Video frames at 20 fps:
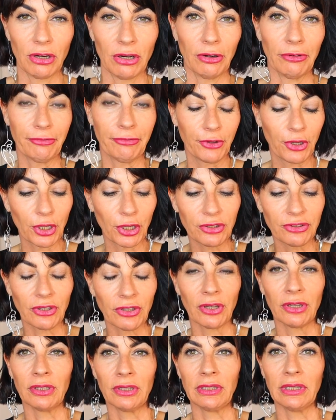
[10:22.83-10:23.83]
of
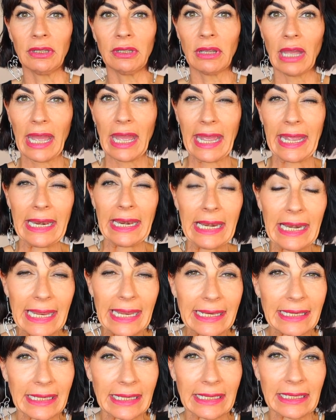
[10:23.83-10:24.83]
cotton and
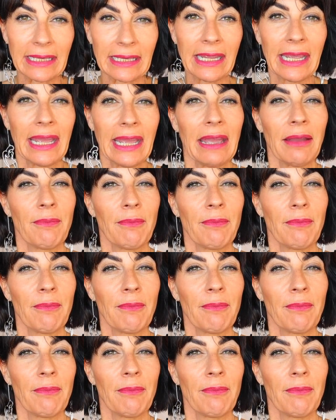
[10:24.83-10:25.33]
linen,